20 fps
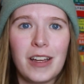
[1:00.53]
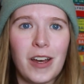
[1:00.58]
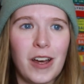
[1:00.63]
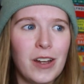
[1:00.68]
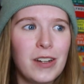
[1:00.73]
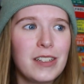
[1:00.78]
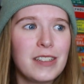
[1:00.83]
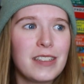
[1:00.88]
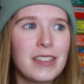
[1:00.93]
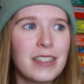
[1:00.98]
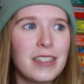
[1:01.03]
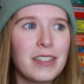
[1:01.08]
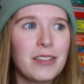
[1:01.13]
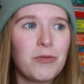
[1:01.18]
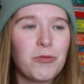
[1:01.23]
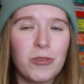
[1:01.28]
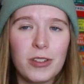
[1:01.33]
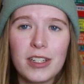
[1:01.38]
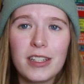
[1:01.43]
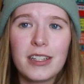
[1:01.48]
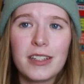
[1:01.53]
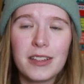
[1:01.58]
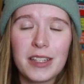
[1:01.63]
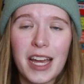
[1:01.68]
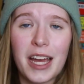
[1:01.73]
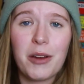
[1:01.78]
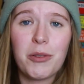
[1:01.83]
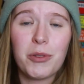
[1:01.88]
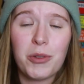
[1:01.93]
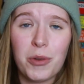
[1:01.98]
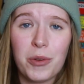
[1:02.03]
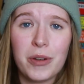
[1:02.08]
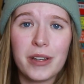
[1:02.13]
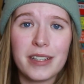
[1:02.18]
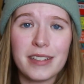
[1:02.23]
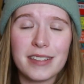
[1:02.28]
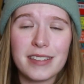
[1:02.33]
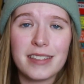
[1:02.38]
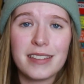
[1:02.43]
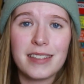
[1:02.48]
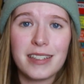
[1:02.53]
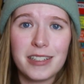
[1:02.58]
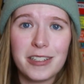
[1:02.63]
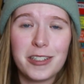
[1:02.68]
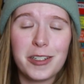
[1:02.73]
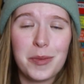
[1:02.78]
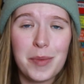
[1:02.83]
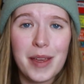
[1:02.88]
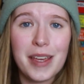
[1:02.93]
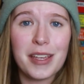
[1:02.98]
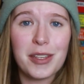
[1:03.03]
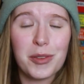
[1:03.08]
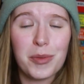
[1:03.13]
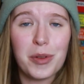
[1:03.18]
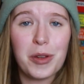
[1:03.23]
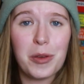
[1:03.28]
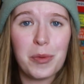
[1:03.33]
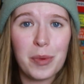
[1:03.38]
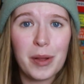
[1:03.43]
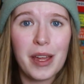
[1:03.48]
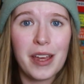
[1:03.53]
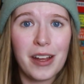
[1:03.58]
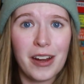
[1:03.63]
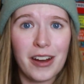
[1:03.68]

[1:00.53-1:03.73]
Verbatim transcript: honestly really loud noise that she makes when you play